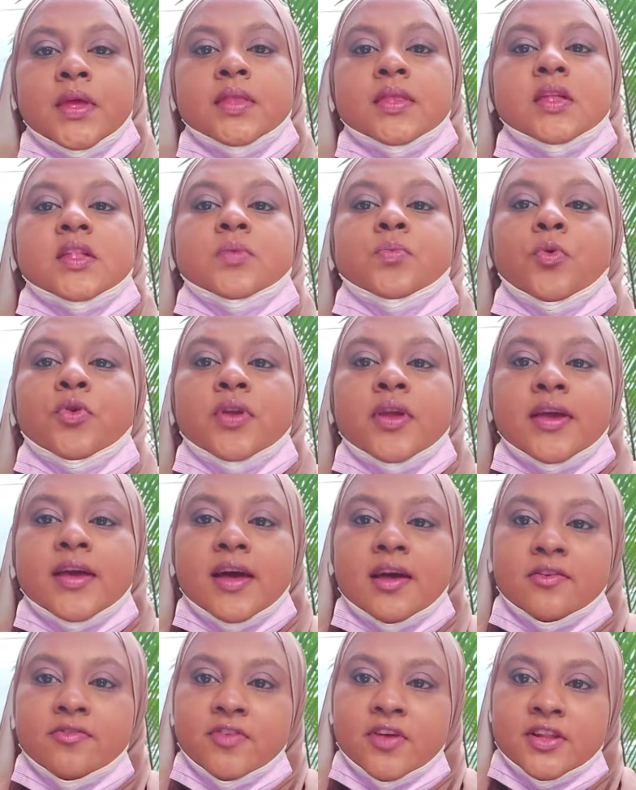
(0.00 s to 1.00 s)
This morning
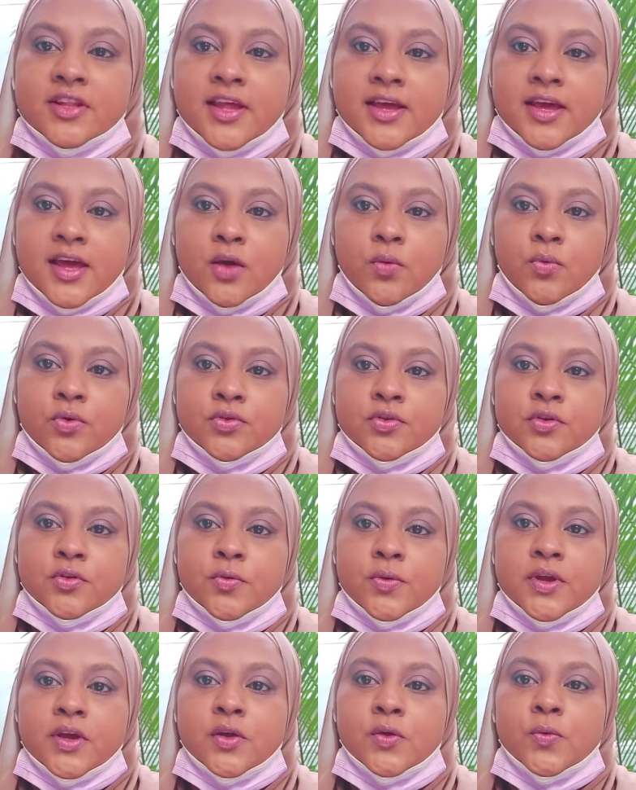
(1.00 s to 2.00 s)
I felt like I wanted
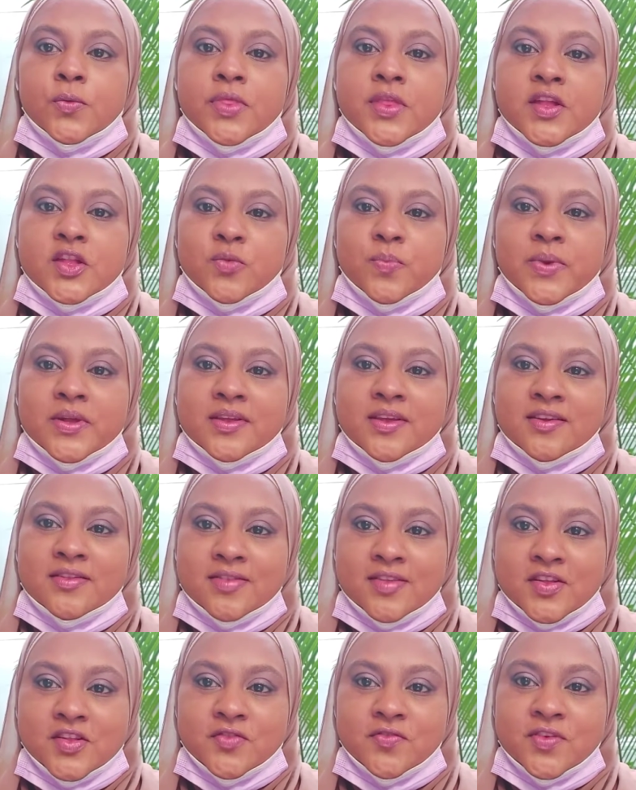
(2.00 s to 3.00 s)
to include this bit in
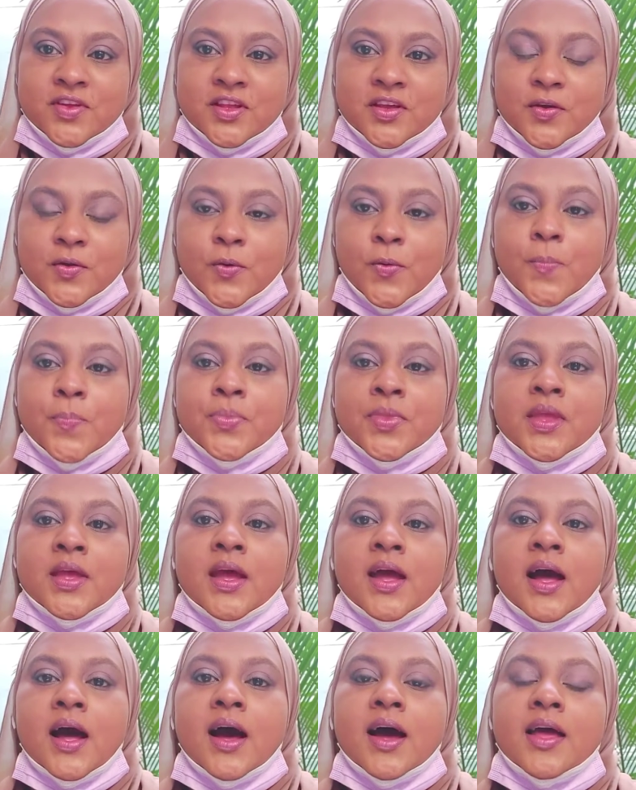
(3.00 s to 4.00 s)
this video.
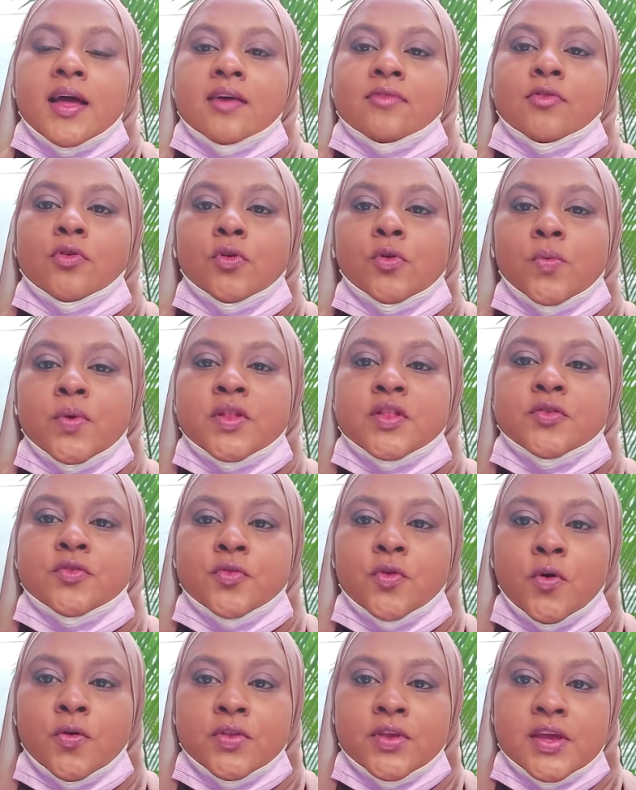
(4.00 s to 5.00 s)
I have always
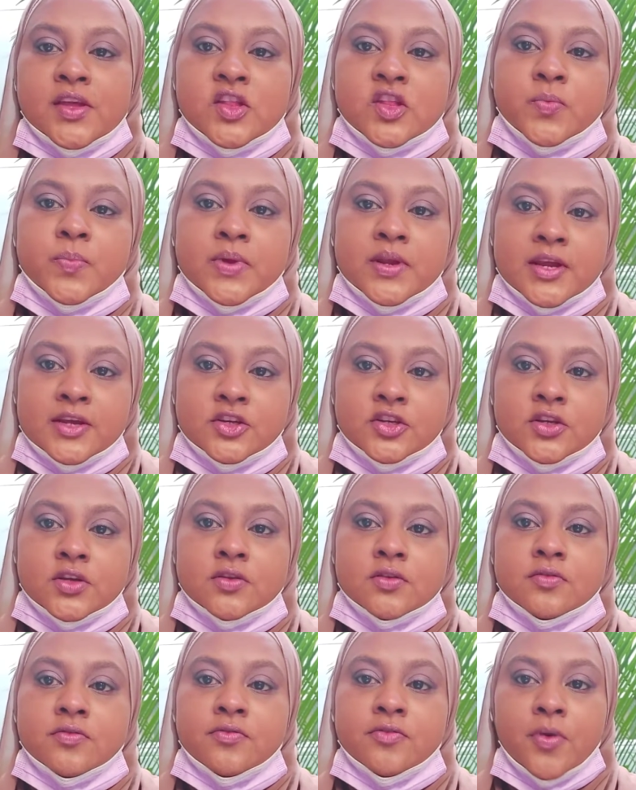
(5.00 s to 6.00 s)
drawn
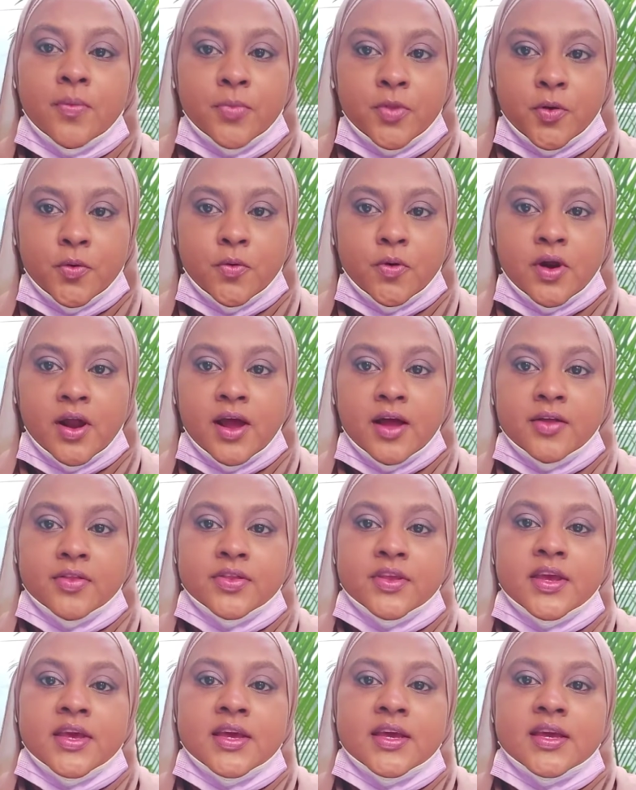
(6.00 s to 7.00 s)
inspiration from the Quran.
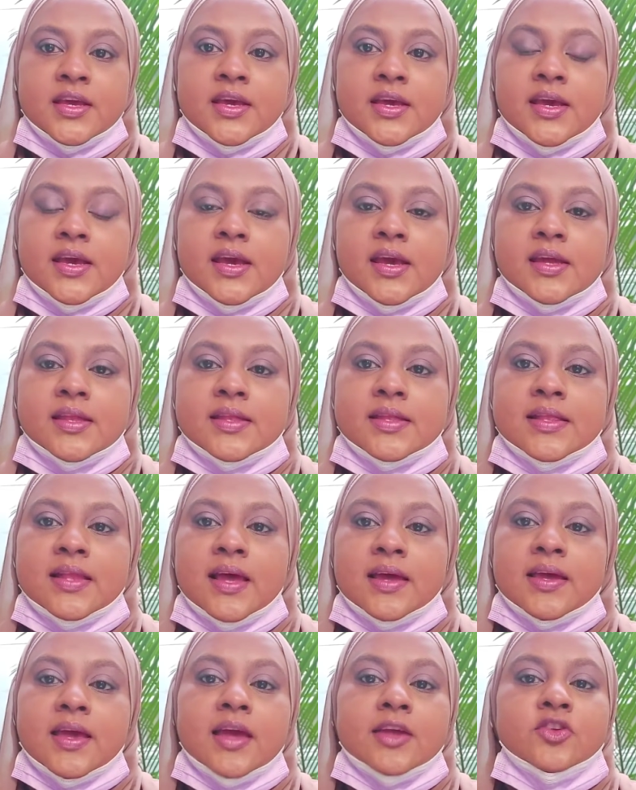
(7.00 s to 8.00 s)
It's
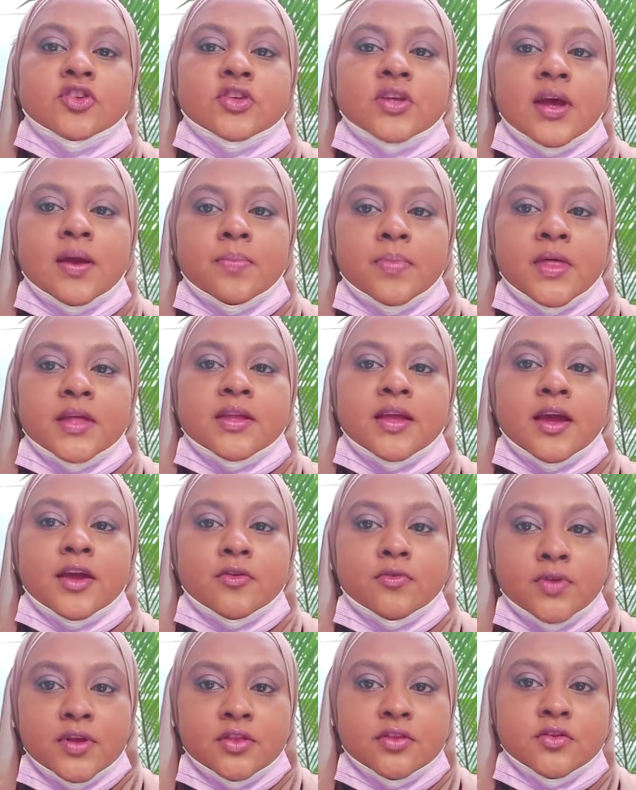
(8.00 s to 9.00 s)
like each time that I
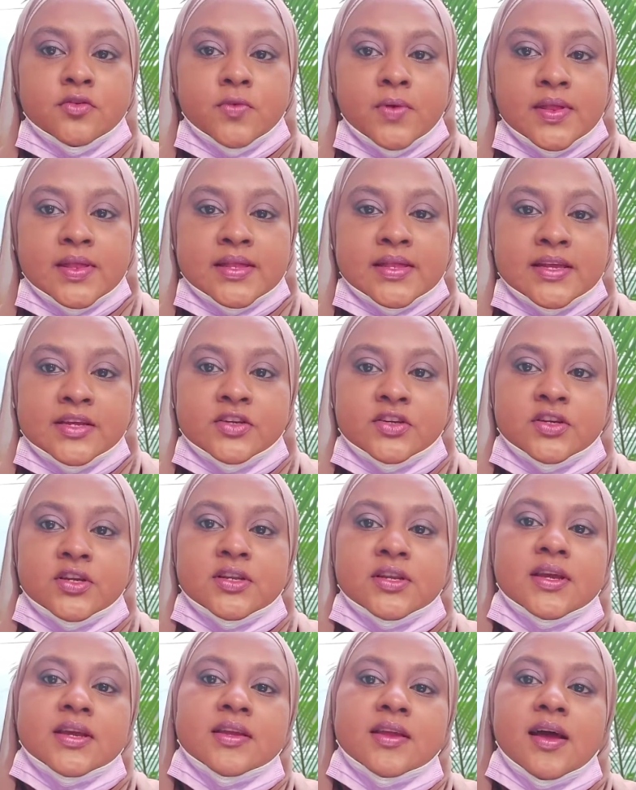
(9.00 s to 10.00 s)
read the
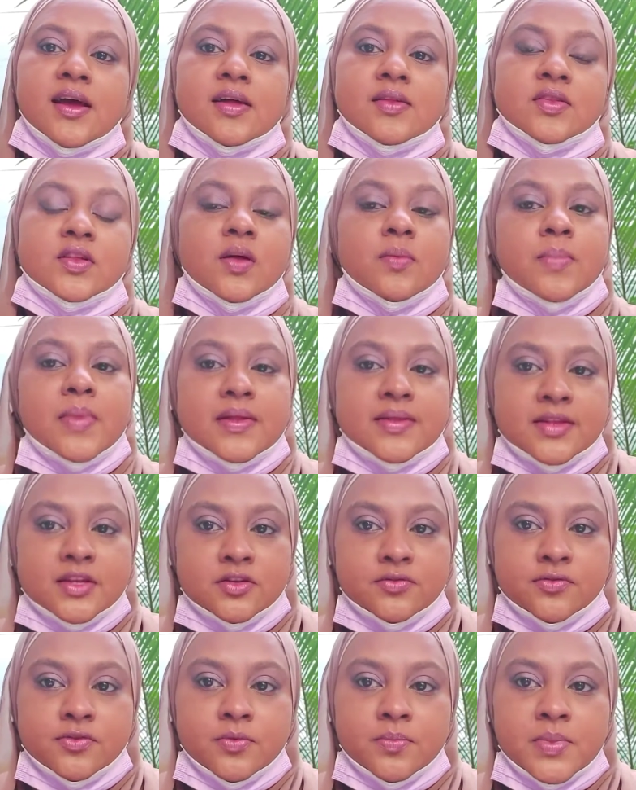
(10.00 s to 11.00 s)
translation, it has a
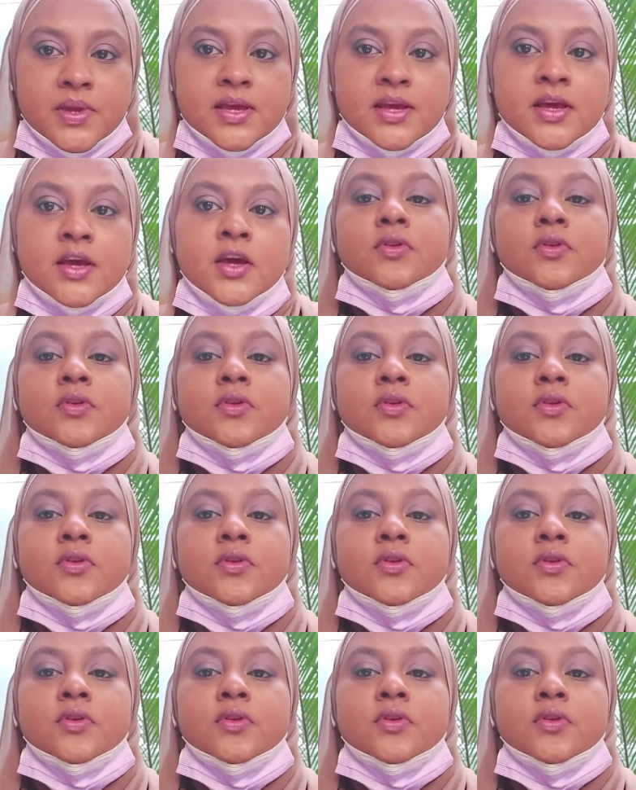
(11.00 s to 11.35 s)
message for me.